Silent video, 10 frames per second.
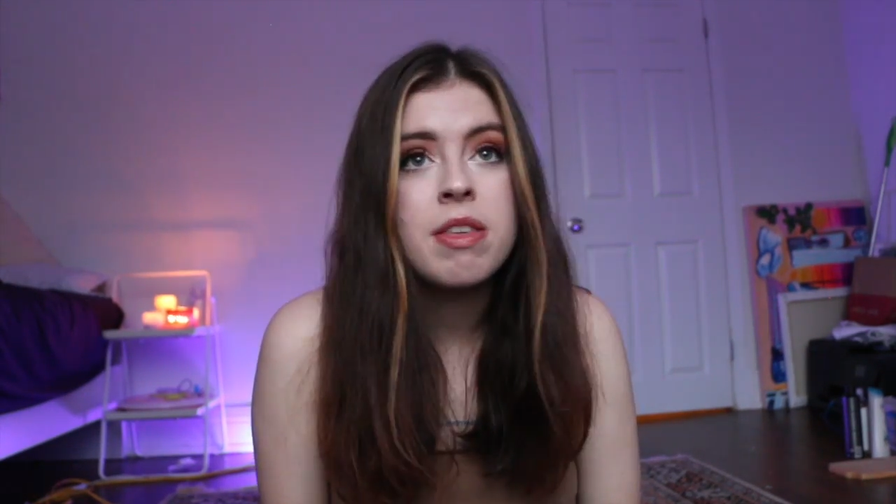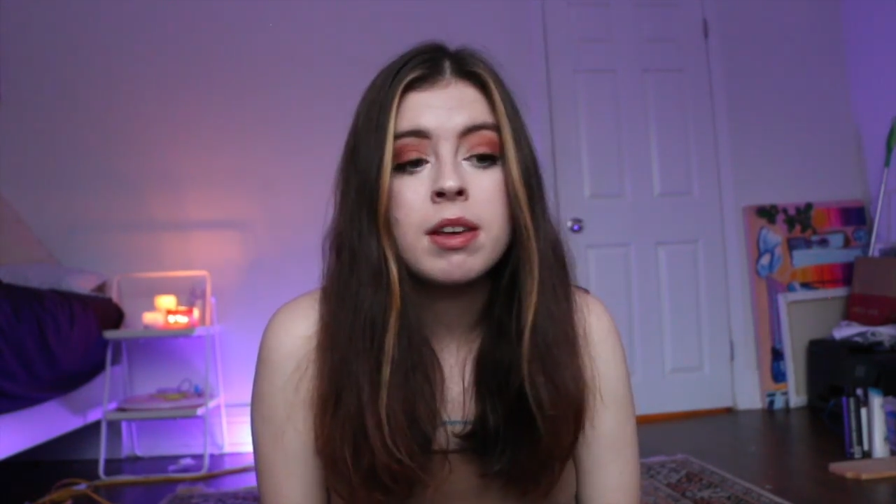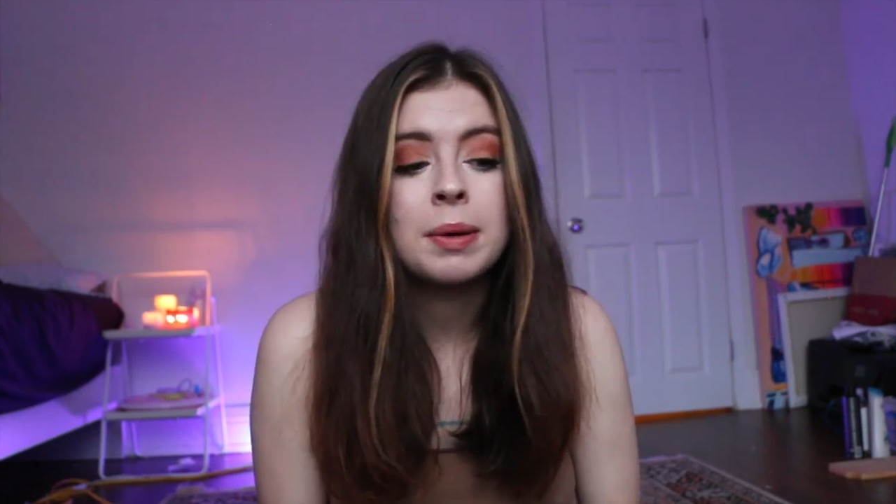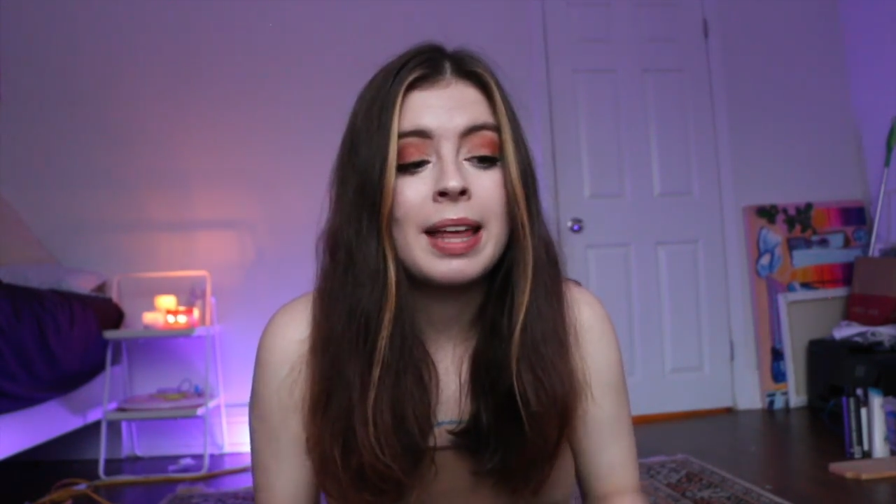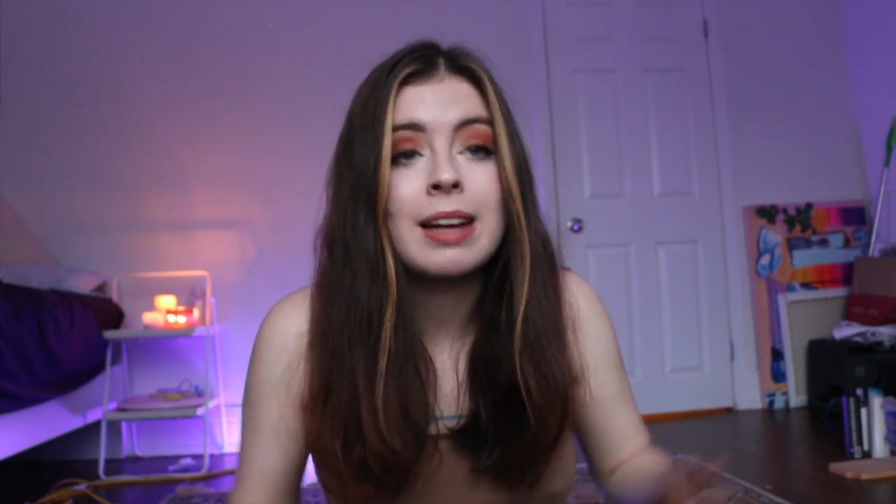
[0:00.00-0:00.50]
And then
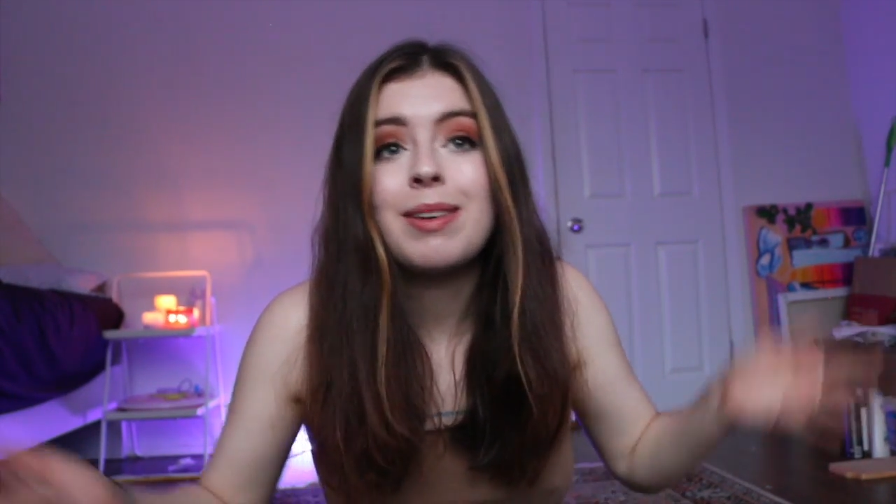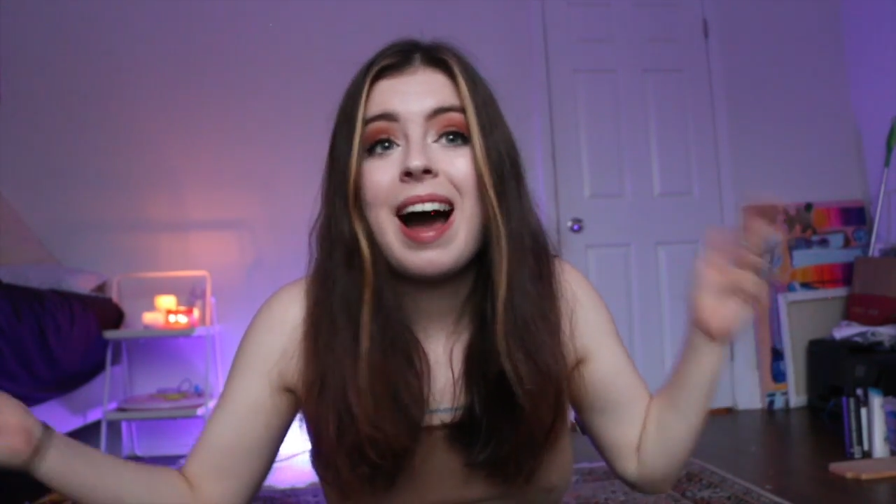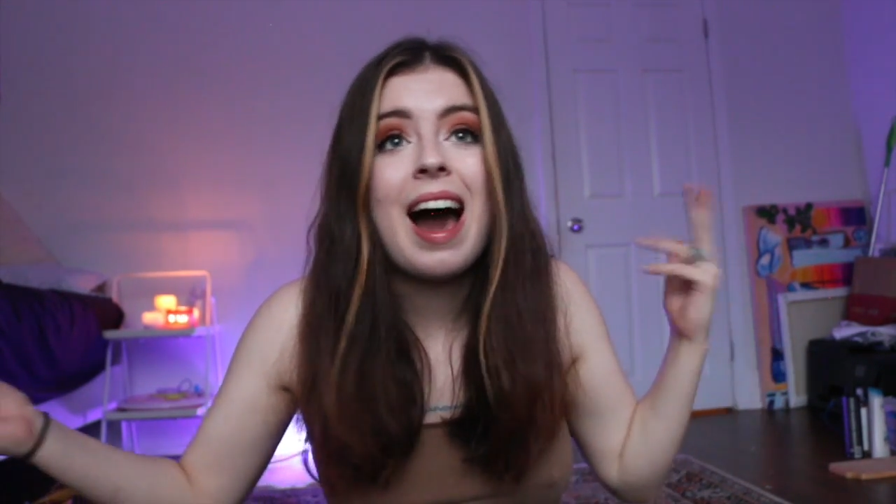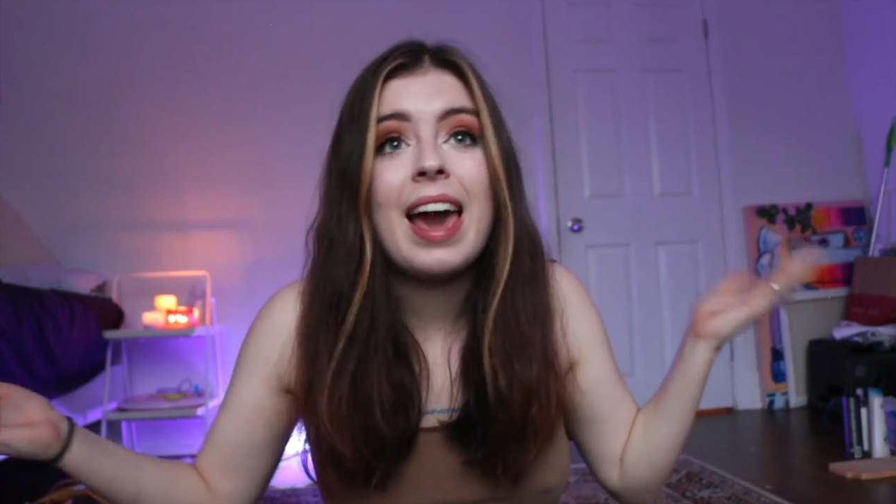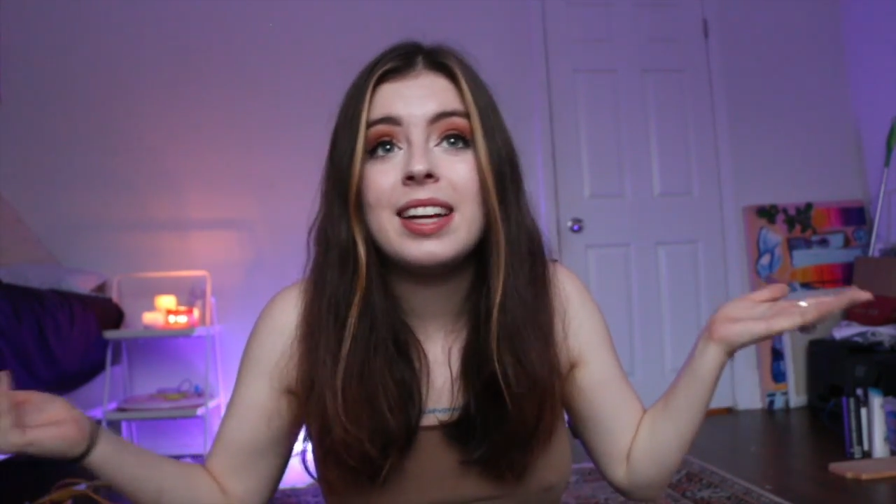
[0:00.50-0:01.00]
they were like,
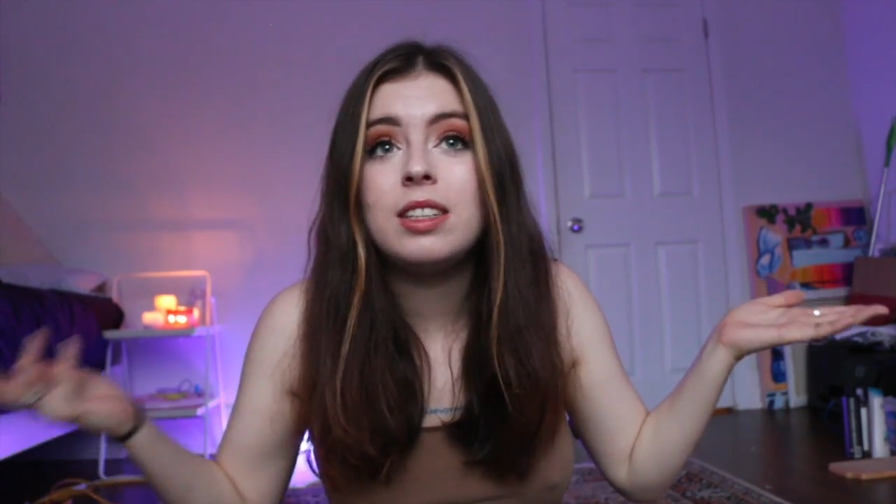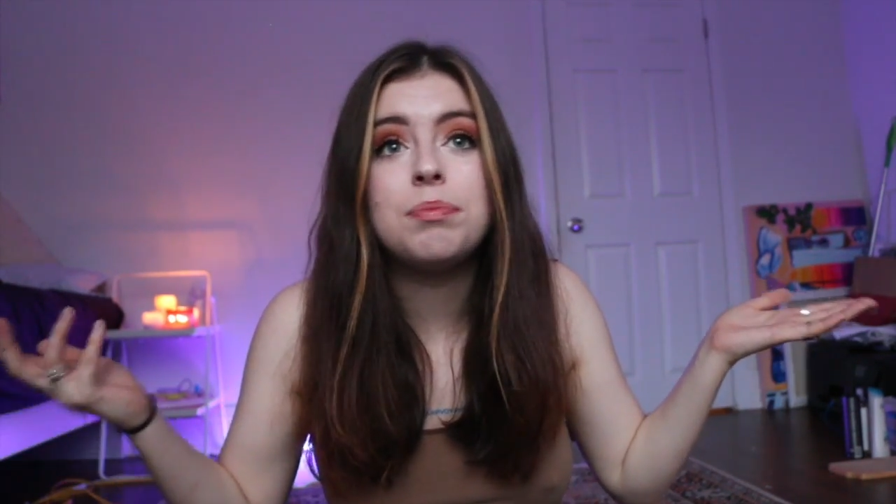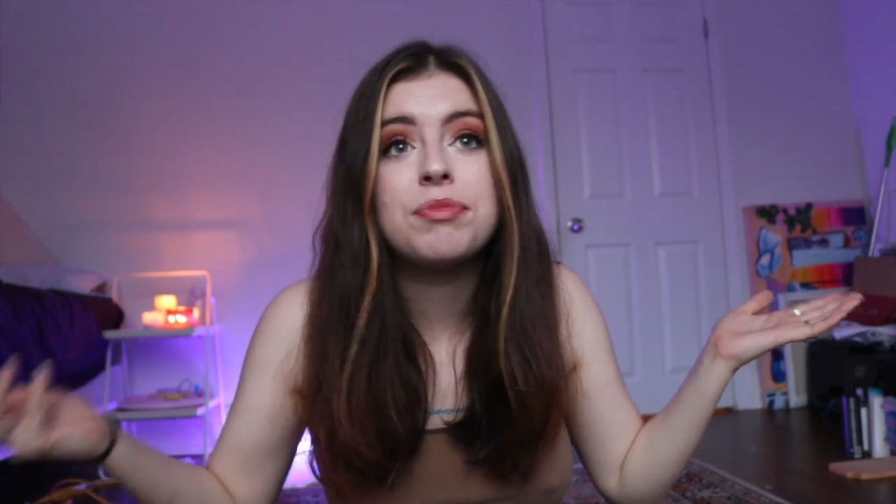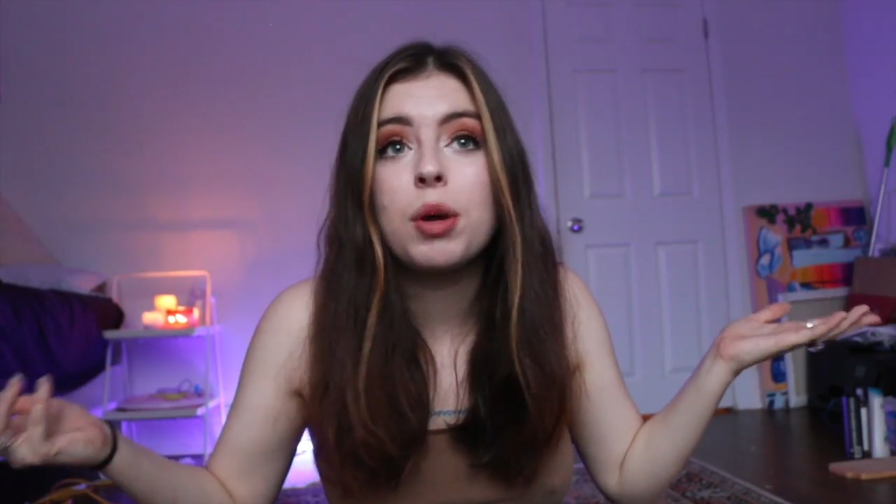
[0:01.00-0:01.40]
I